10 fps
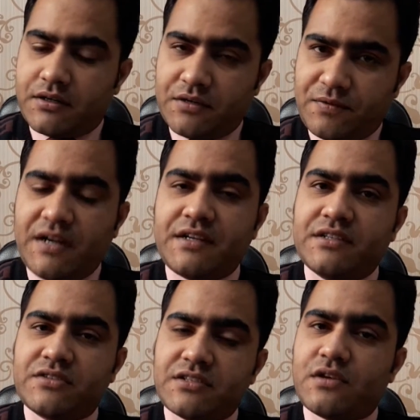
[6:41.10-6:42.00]
defined
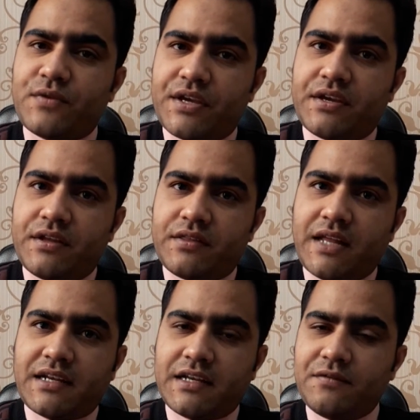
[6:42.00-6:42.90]
in such a way
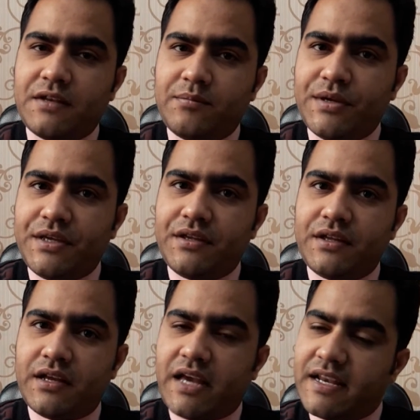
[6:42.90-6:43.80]
that it will be
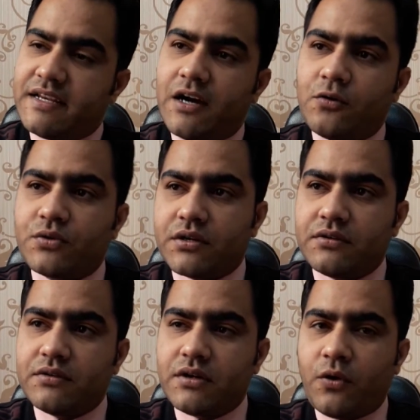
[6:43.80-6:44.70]
carried out
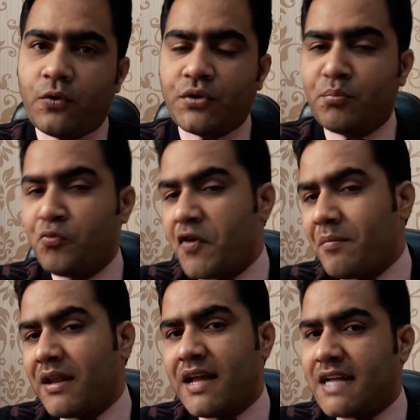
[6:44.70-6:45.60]
on
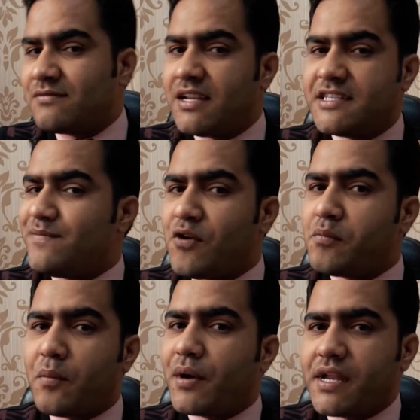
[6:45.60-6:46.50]
movable as well as
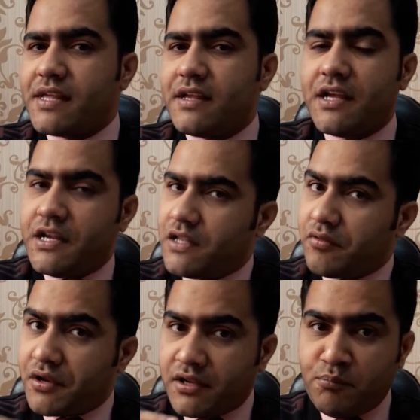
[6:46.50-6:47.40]
immovable property. Now
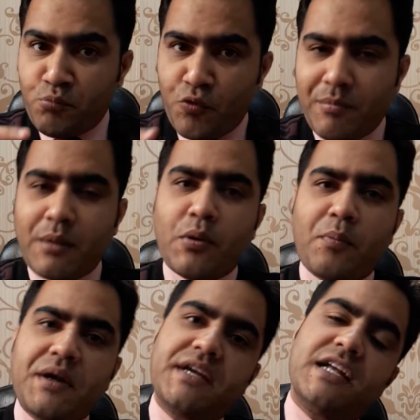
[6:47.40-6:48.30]
the term movable
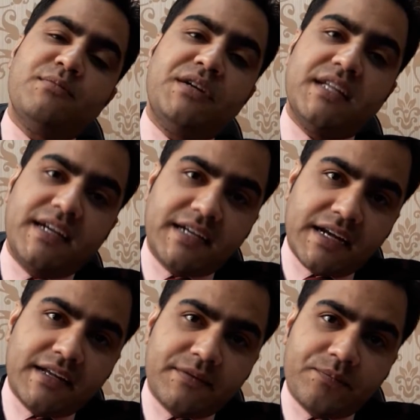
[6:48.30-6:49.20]
property has been
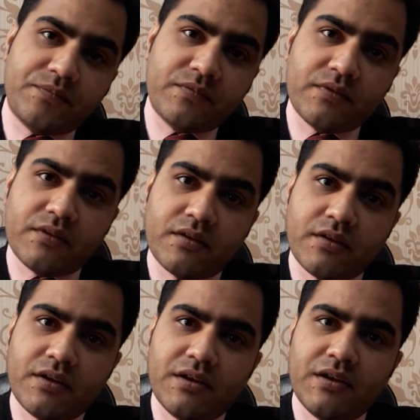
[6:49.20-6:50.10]
deleted,
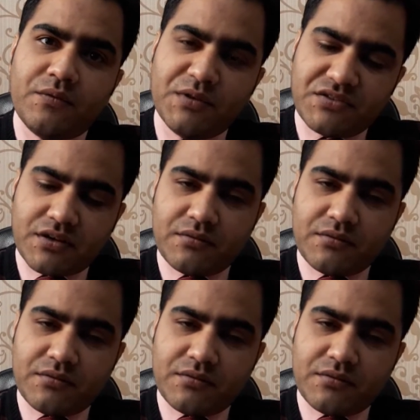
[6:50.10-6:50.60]
which